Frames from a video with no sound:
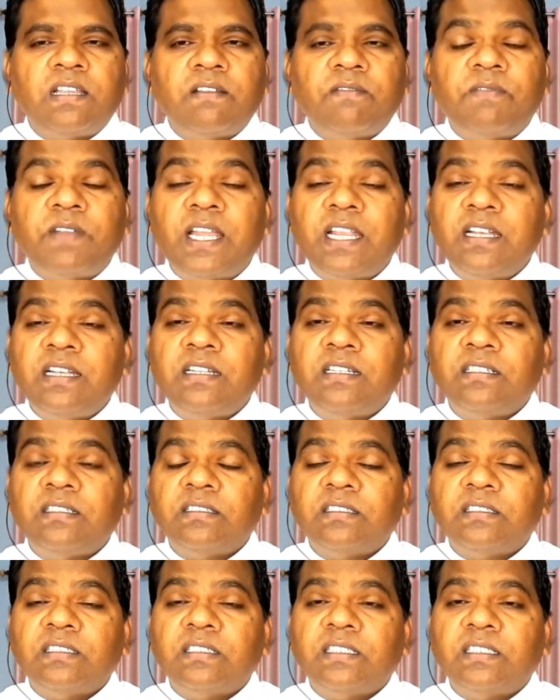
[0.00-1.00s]
when
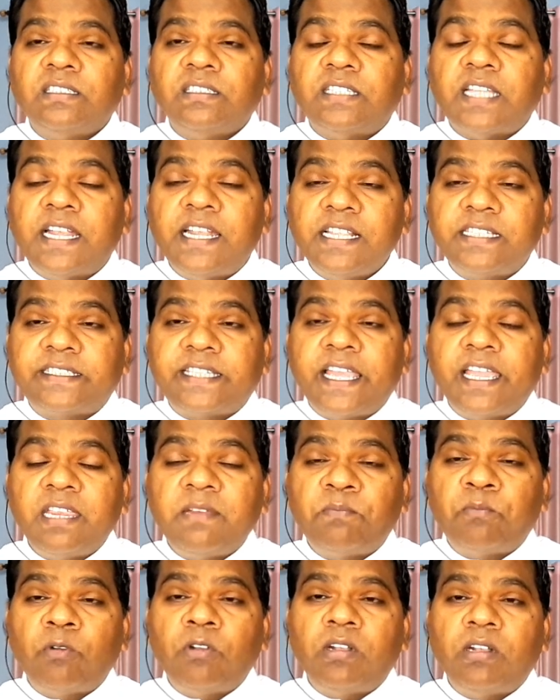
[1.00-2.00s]
the
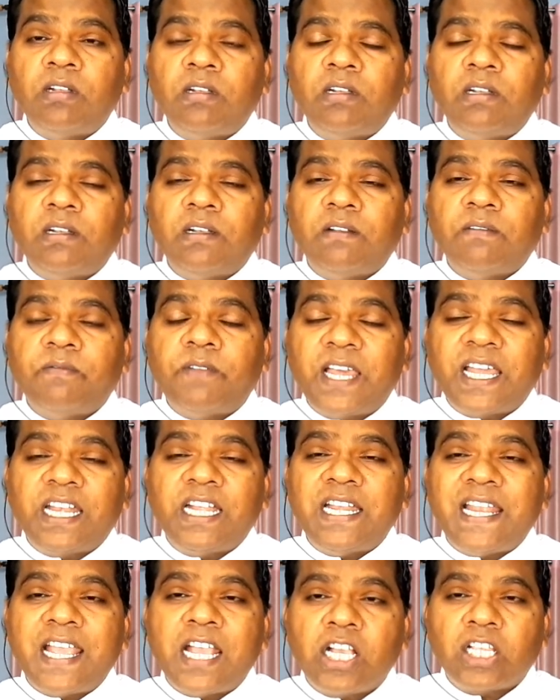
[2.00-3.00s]
disciple were
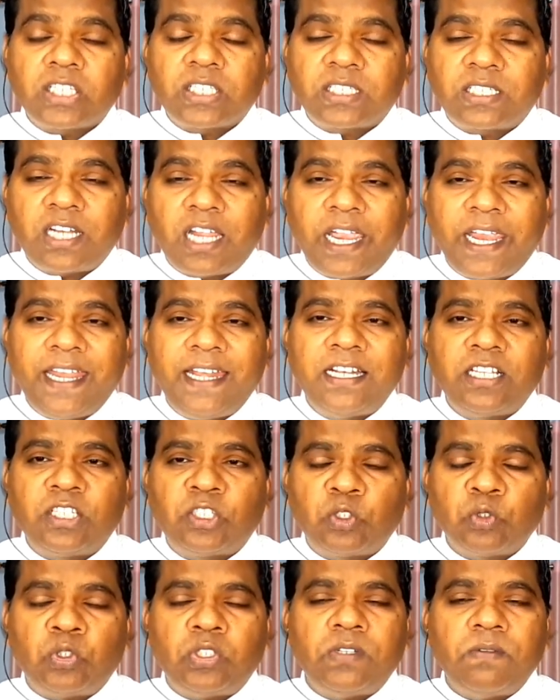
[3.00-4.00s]
in a hostile
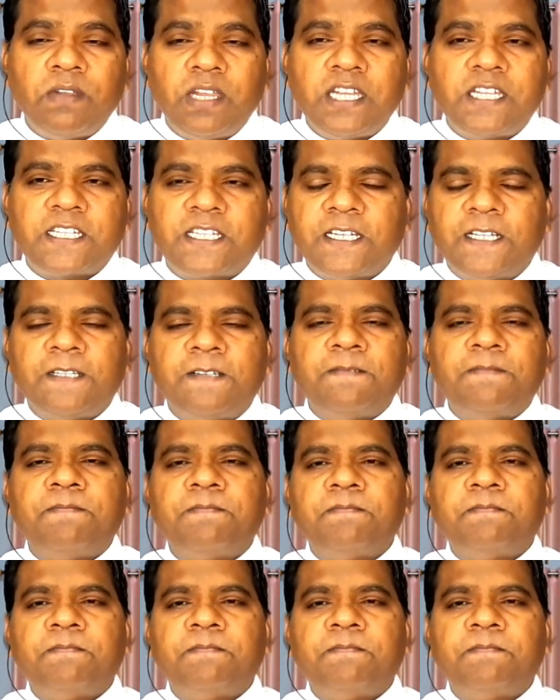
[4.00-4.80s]
situation.